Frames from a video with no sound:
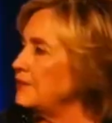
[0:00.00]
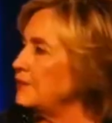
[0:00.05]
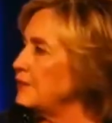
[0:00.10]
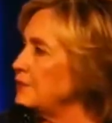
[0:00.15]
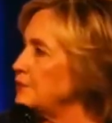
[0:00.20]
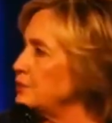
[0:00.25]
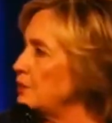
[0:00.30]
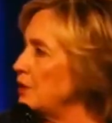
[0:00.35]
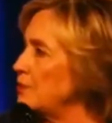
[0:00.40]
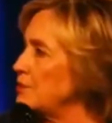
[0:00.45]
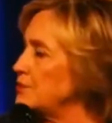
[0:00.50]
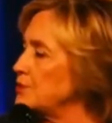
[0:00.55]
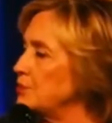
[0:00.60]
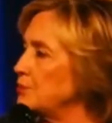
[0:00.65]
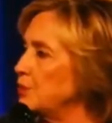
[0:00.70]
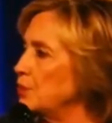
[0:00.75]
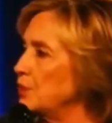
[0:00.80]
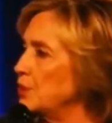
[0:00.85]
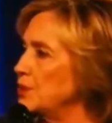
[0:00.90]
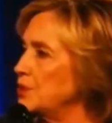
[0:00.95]
half of Trump
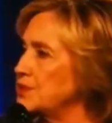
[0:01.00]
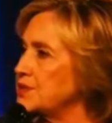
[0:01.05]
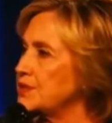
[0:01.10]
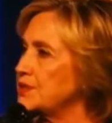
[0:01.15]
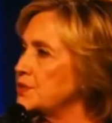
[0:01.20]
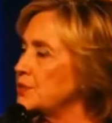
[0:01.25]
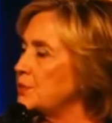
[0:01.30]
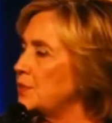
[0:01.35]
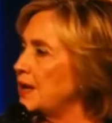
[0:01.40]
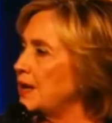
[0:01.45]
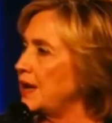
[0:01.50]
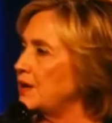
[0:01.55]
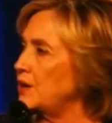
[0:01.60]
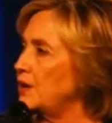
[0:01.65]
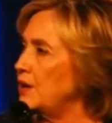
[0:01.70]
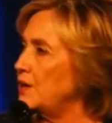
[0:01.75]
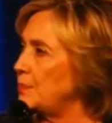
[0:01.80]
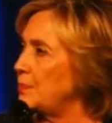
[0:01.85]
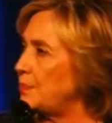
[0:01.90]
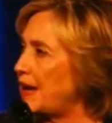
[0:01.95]
supporters into what
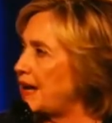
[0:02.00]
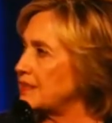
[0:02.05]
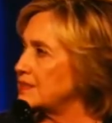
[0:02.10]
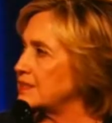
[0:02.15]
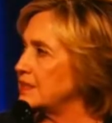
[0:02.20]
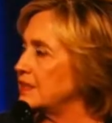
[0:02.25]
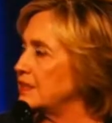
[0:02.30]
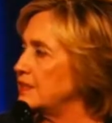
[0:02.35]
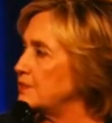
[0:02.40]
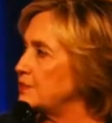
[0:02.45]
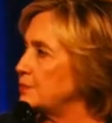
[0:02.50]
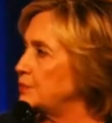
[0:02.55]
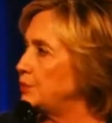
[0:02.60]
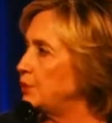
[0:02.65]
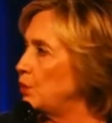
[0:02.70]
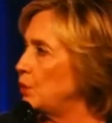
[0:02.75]
I call the basket of